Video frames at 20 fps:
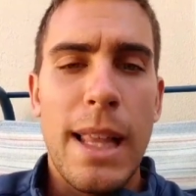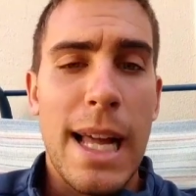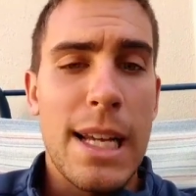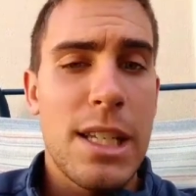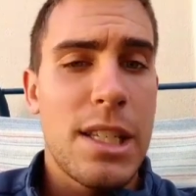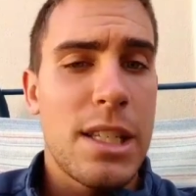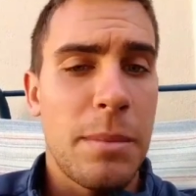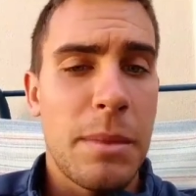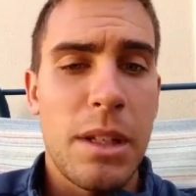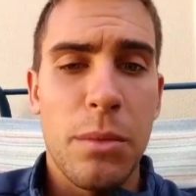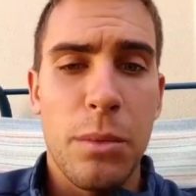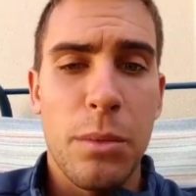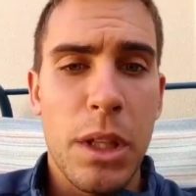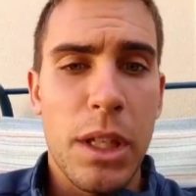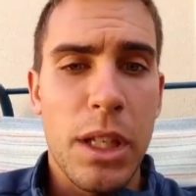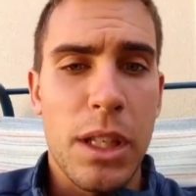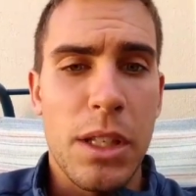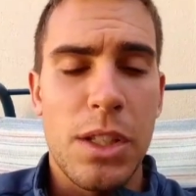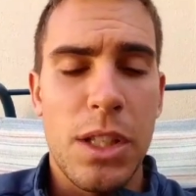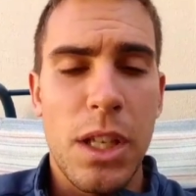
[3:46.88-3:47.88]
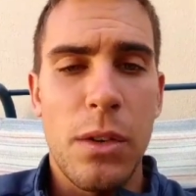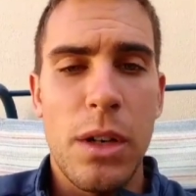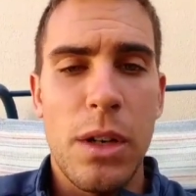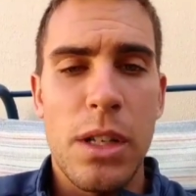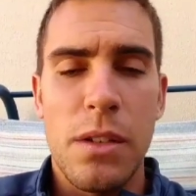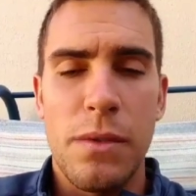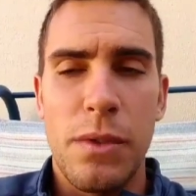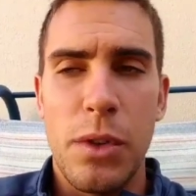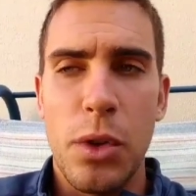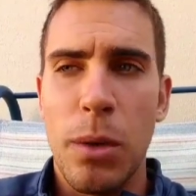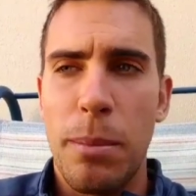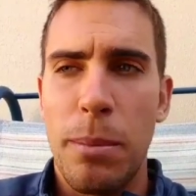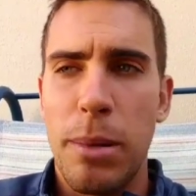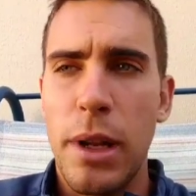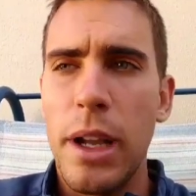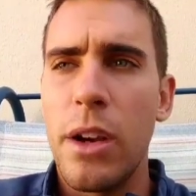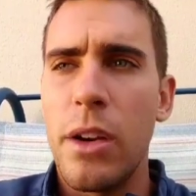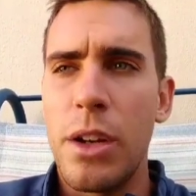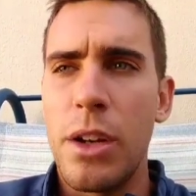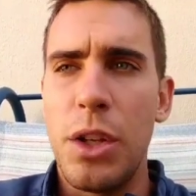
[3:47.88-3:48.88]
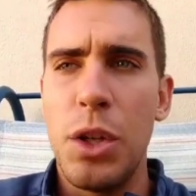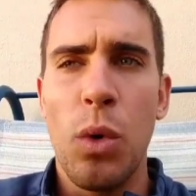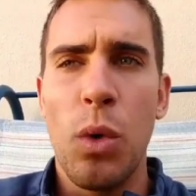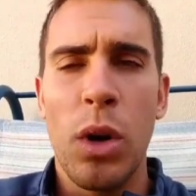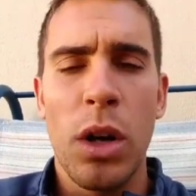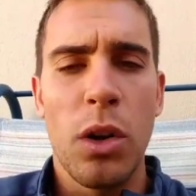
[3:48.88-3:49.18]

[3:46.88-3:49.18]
that's something to really consider, is if you're a player and you